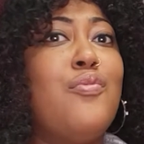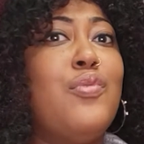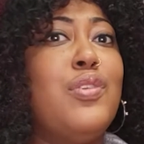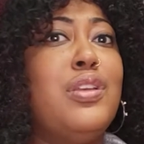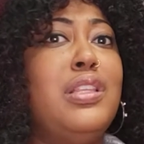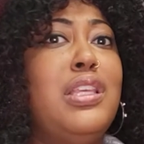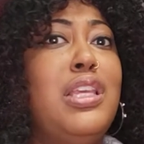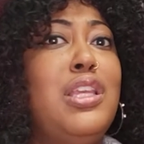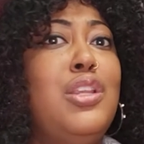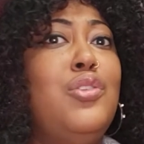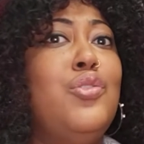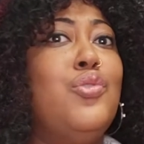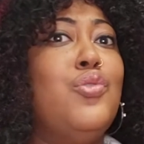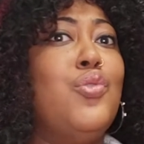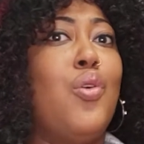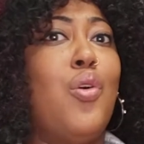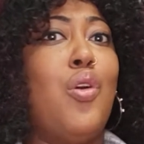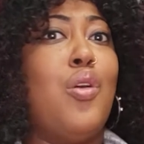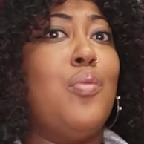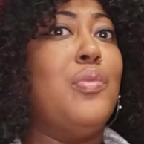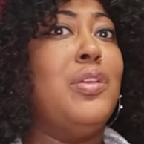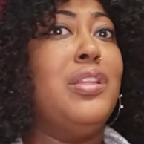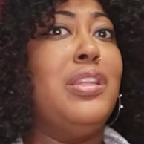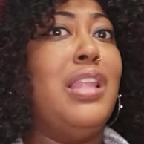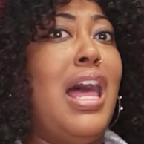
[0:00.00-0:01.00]
really
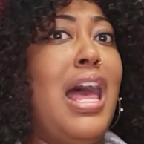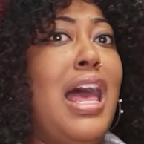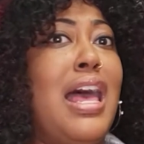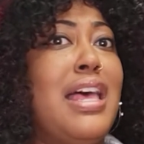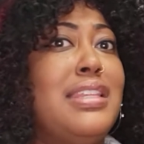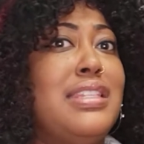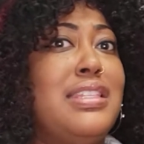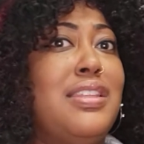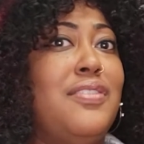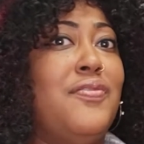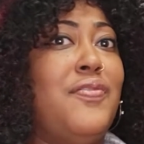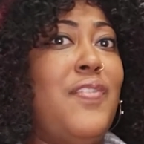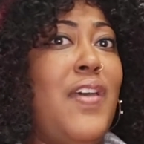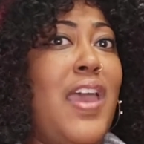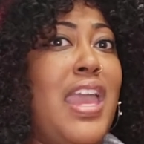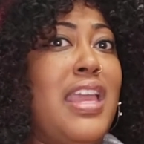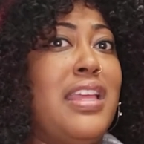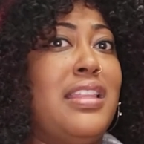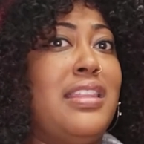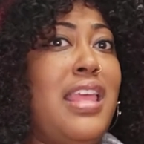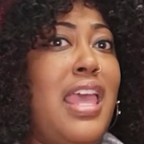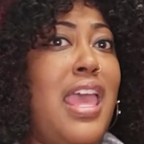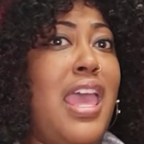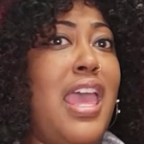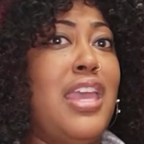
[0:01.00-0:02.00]
normalized the fact
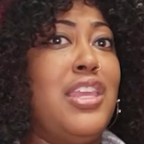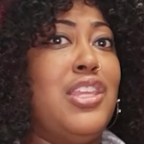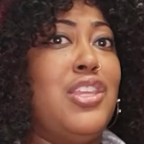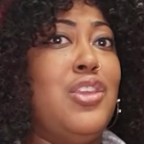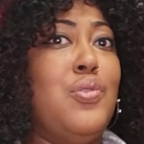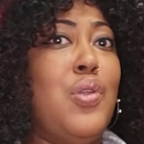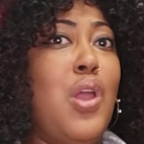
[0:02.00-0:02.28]
that,